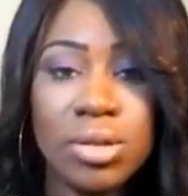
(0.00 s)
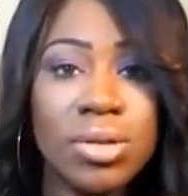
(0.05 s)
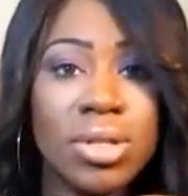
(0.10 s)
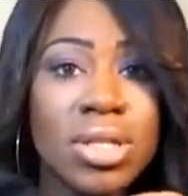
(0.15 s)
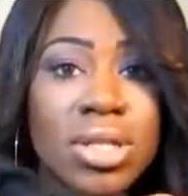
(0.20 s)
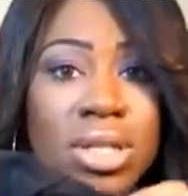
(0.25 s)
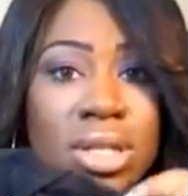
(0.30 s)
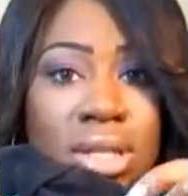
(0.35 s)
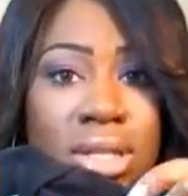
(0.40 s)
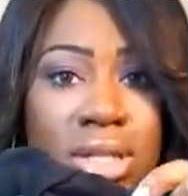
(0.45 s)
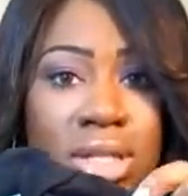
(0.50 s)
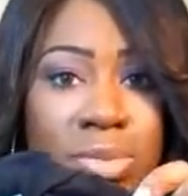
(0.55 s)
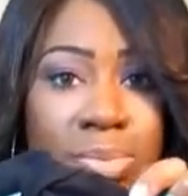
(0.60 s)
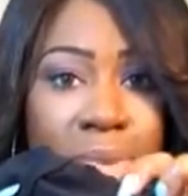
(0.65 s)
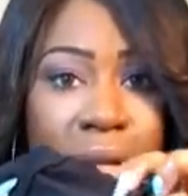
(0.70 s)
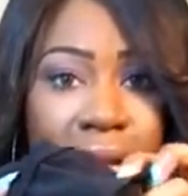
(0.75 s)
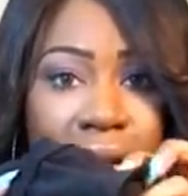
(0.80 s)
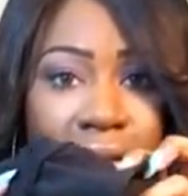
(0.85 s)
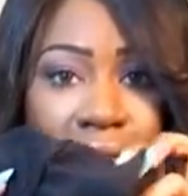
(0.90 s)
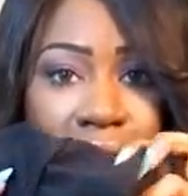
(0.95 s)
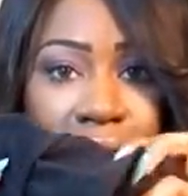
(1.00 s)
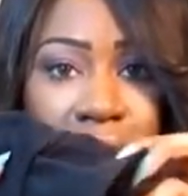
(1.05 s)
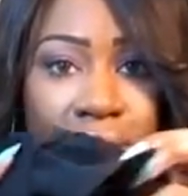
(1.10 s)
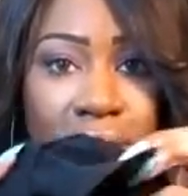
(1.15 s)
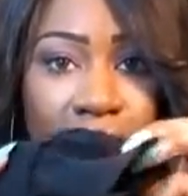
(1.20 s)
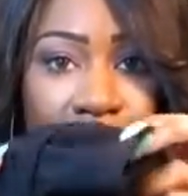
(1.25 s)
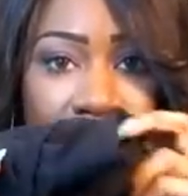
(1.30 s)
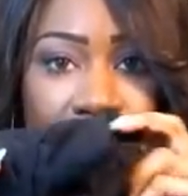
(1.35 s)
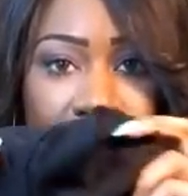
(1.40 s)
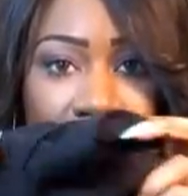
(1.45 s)
You can see the split
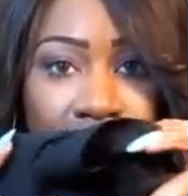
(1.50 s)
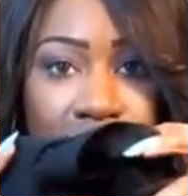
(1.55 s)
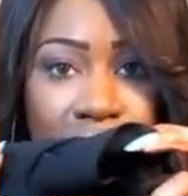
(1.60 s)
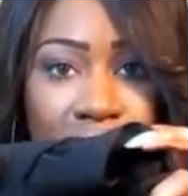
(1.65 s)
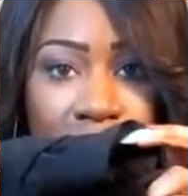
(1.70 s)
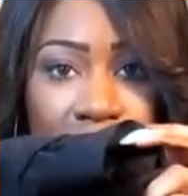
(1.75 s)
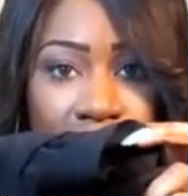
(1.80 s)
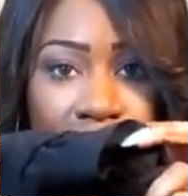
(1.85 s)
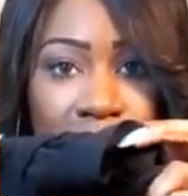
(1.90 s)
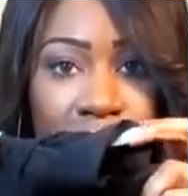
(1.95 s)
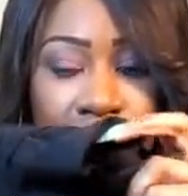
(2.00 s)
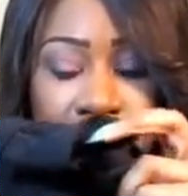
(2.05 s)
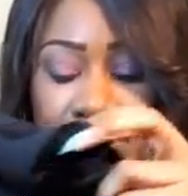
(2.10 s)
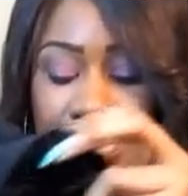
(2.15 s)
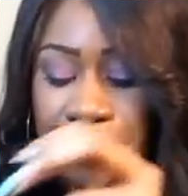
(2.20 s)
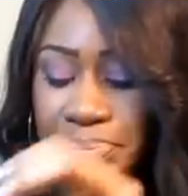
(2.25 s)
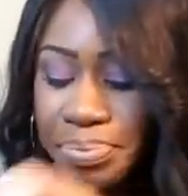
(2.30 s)
right down here.